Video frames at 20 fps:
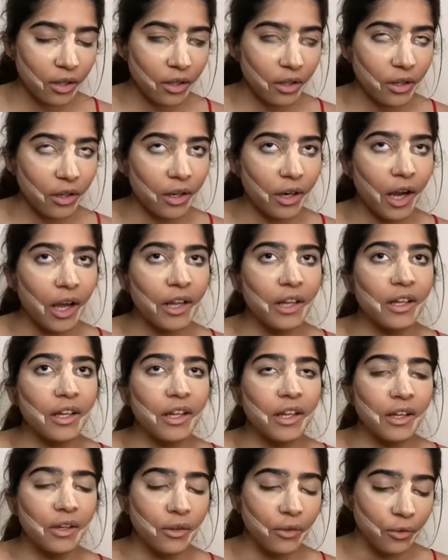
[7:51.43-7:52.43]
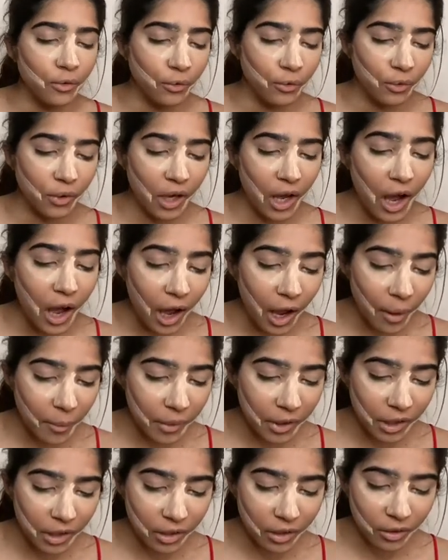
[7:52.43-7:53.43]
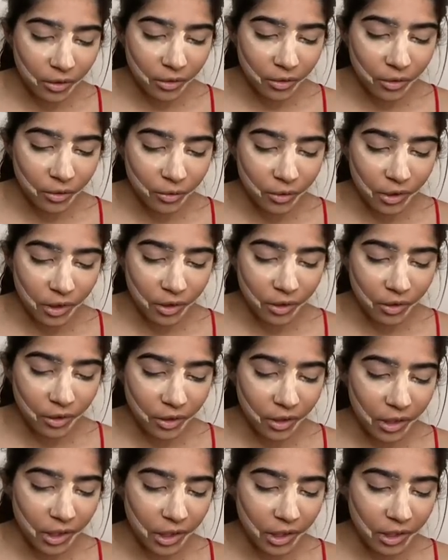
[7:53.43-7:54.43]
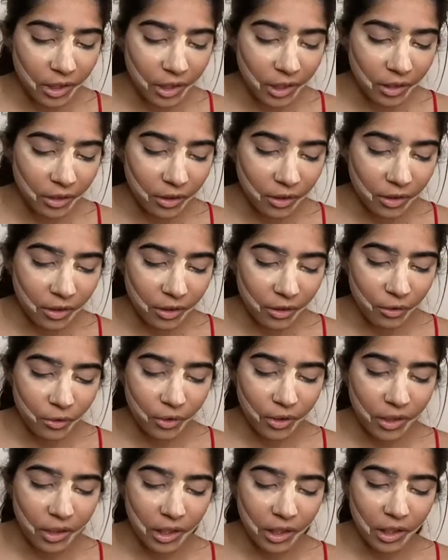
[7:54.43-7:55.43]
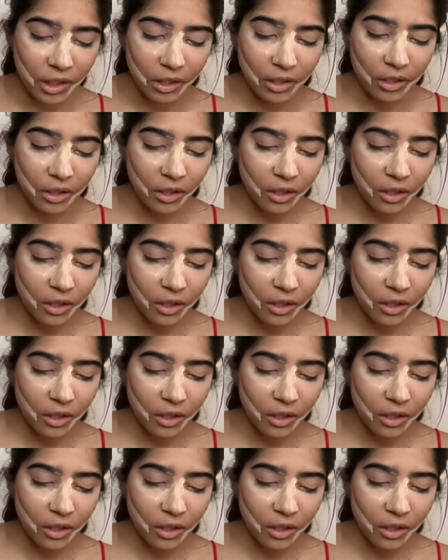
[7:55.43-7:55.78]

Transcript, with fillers: gotten any new hobbies on doing on anything during this quarantine.